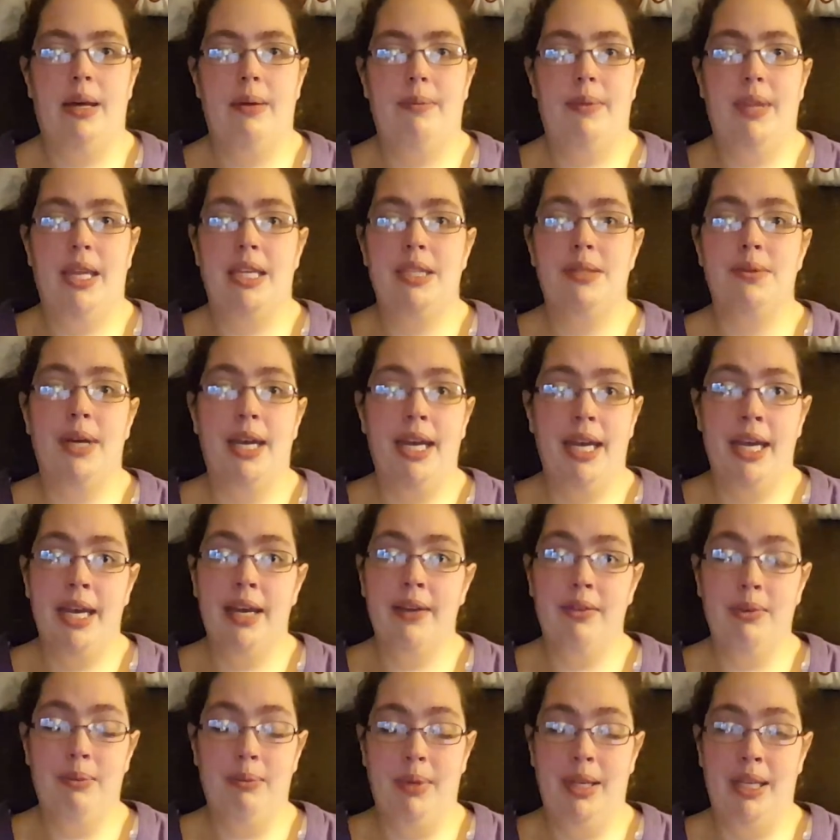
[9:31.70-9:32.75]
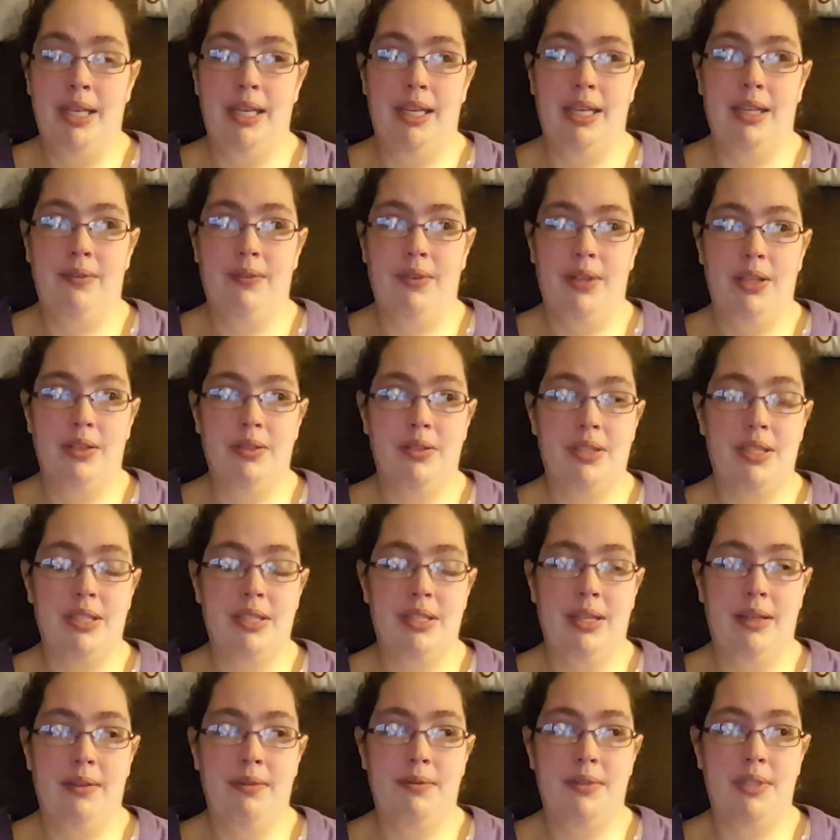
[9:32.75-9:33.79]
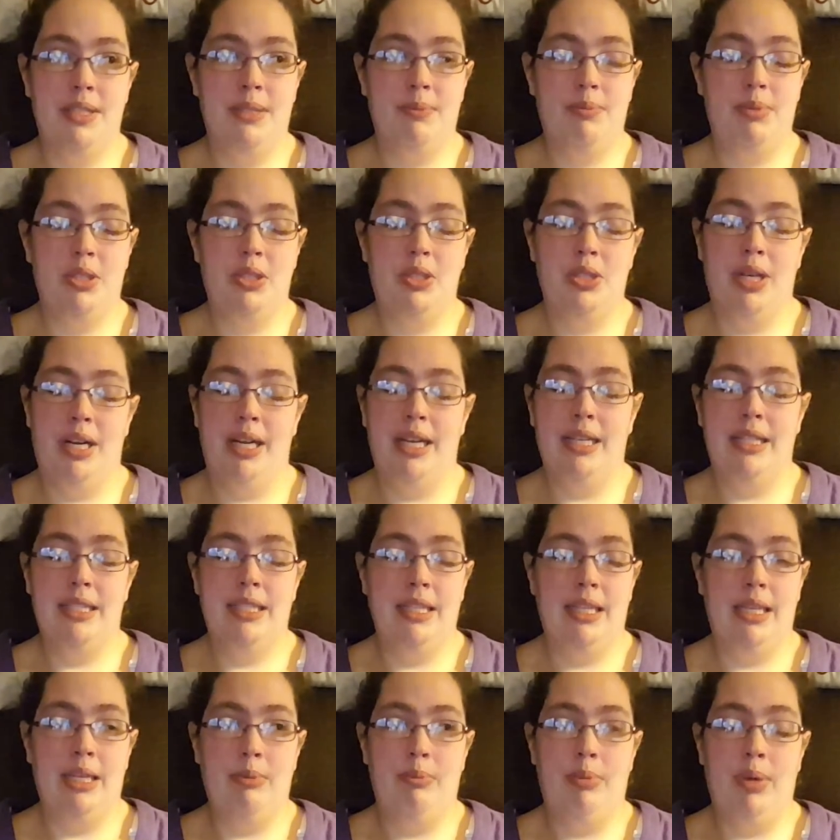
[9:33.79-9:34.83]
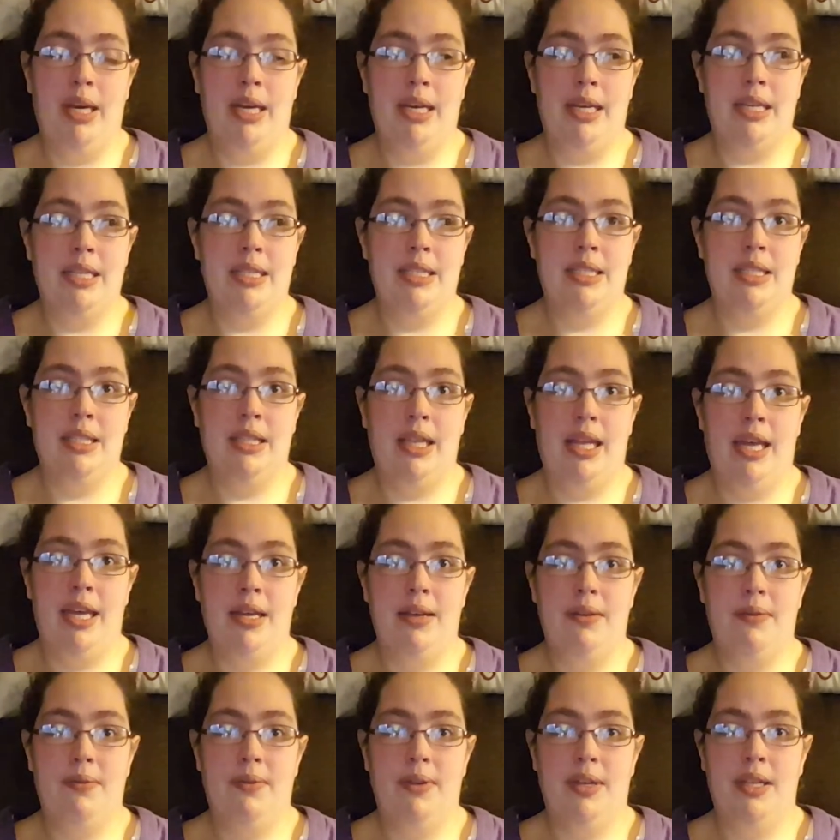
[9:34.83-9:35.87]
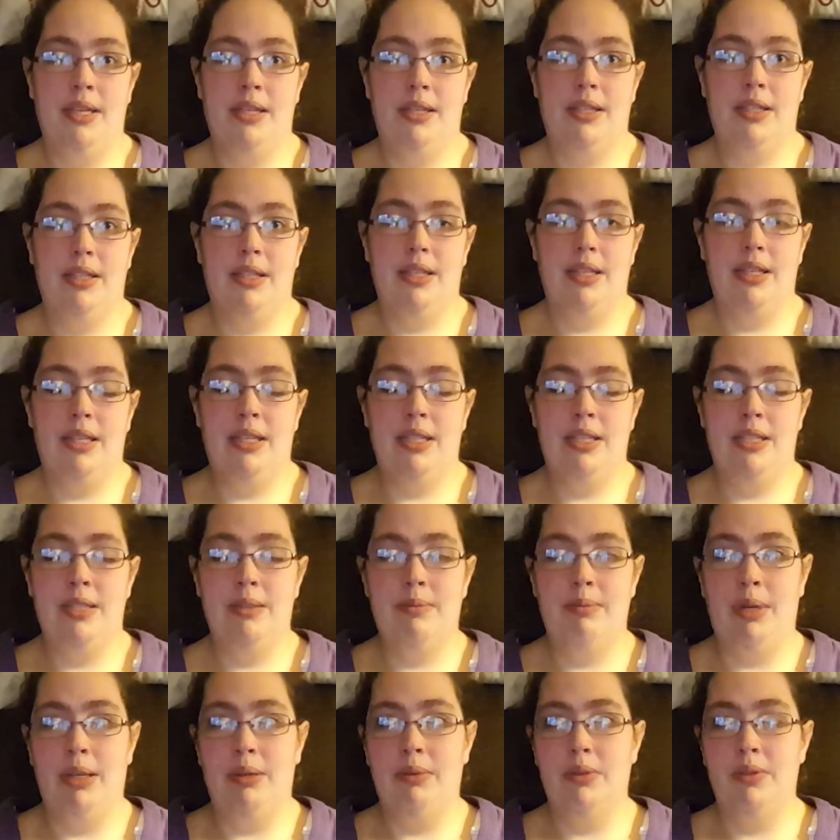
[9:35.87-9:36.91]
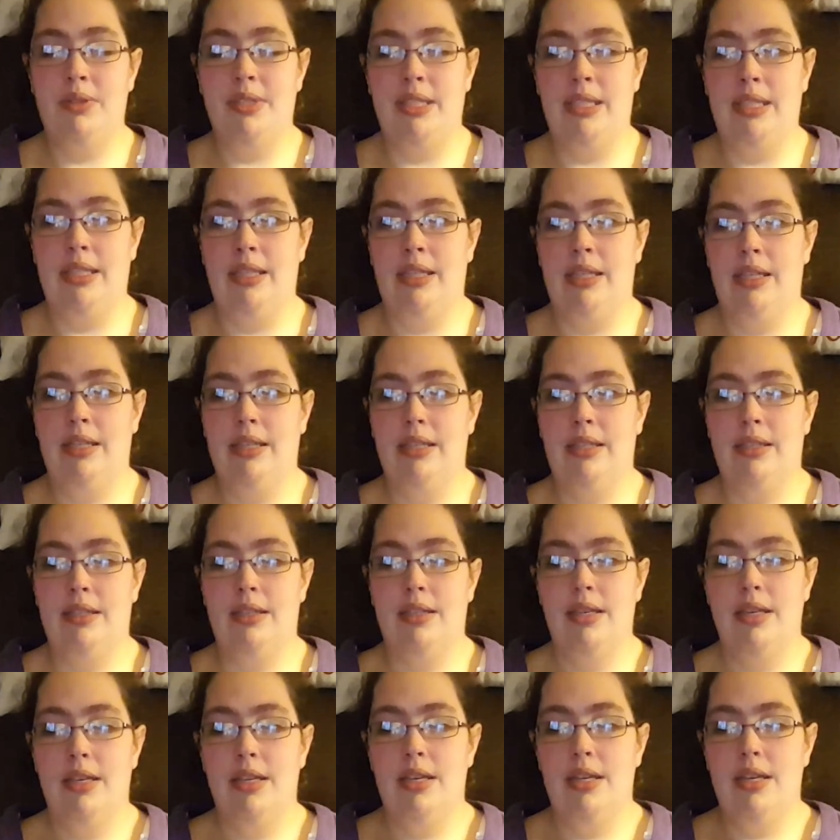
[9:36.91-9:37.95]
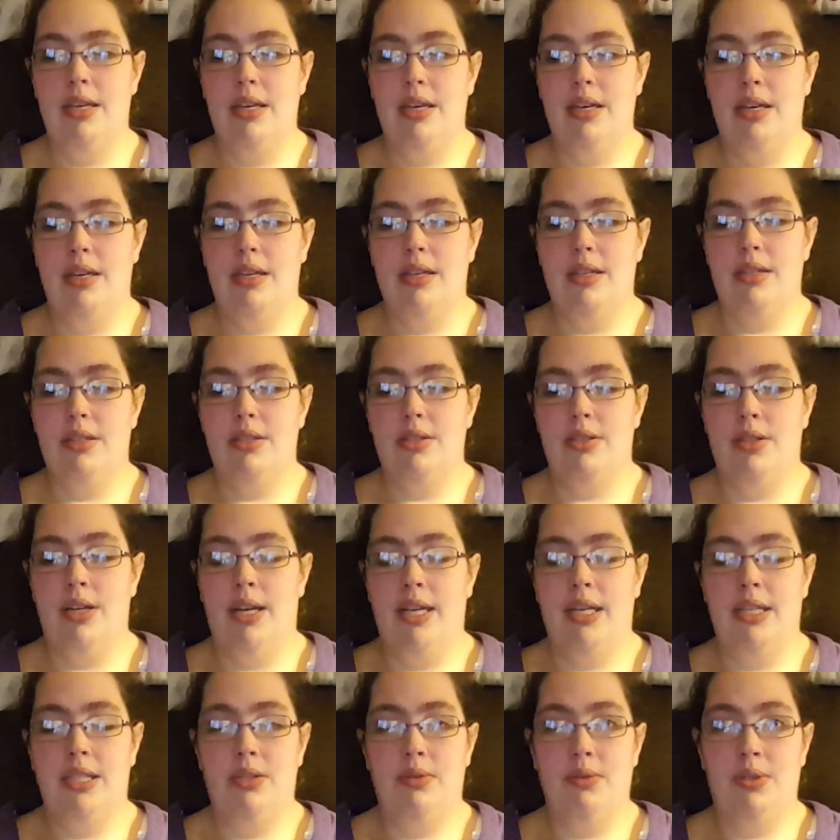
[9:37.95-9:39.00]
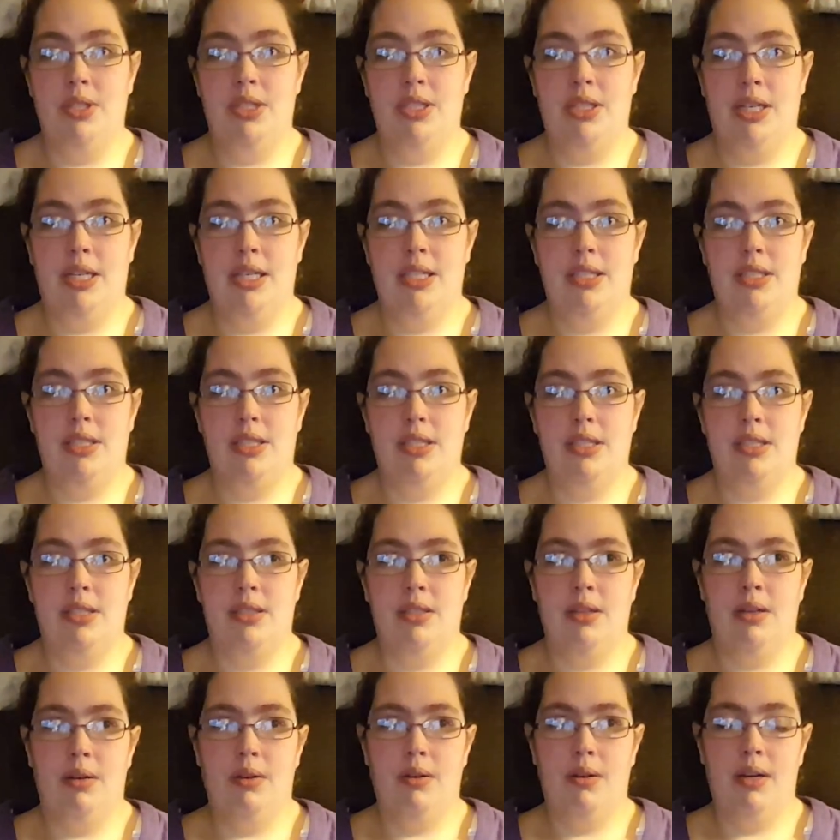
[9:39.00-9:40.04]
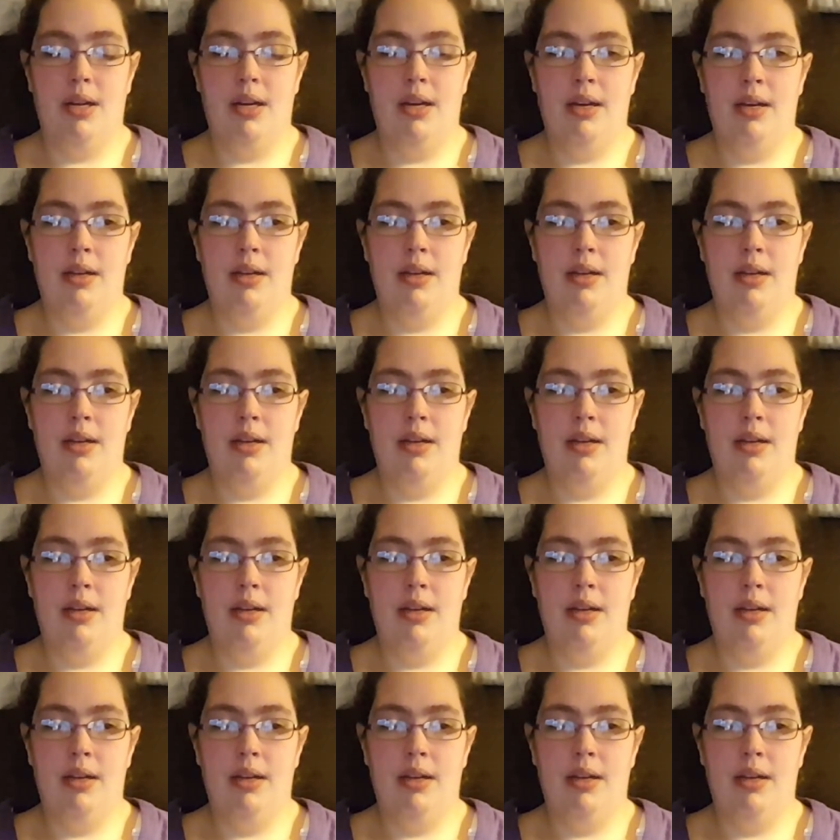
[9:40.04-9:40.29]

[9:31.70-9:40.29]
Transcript: that's why I haven't made any videos, because I've just been trying to get back into life and into my routine and trying to adjust. So